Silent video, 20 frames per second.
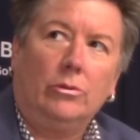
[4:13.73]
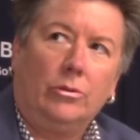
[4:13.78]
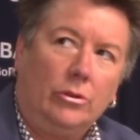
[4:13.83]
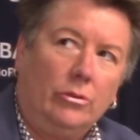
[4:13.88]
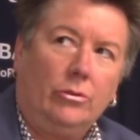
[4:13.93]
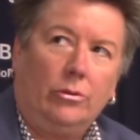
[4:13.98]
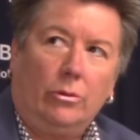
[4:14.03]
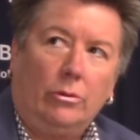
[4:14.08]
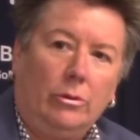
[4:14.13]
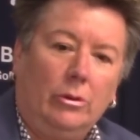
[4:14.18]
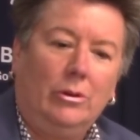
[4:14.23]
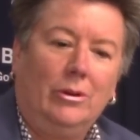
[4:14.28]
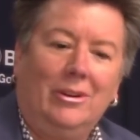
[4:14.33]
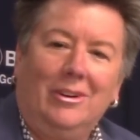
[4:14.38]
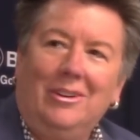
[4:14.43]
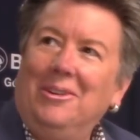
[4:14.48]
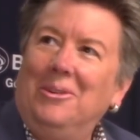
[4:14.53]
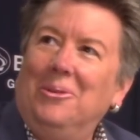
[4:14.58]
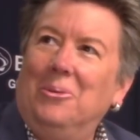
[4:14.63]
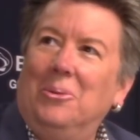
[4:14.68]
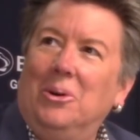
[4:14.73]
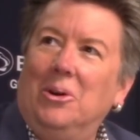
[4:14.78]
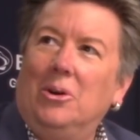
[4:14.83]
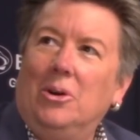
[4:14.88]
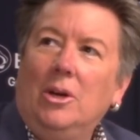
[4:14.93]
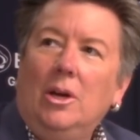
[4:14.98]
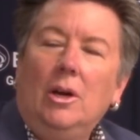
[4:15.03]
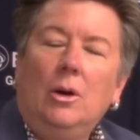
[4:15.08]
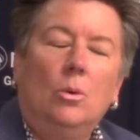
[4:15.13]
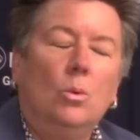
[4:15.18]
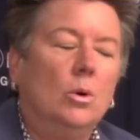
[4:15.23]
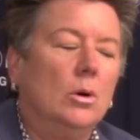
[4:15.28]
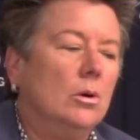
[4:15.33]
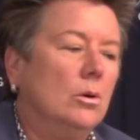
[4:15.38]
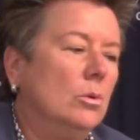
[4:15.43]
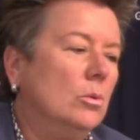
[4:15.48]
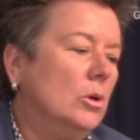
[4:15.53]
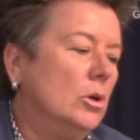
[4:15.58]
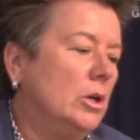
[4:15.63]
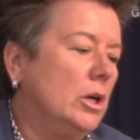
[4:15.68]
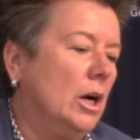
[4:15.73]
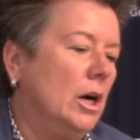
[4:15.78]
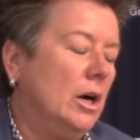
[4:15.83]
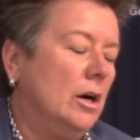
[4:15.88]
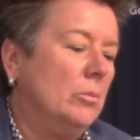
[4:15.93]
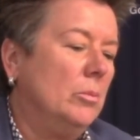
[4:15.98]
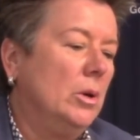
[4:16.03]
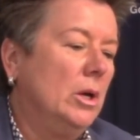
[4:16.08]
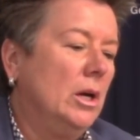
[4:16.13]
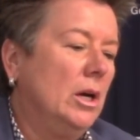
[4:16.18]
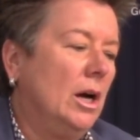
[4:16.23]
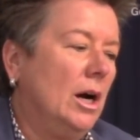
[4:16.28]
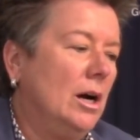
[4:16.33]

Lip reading: season will come.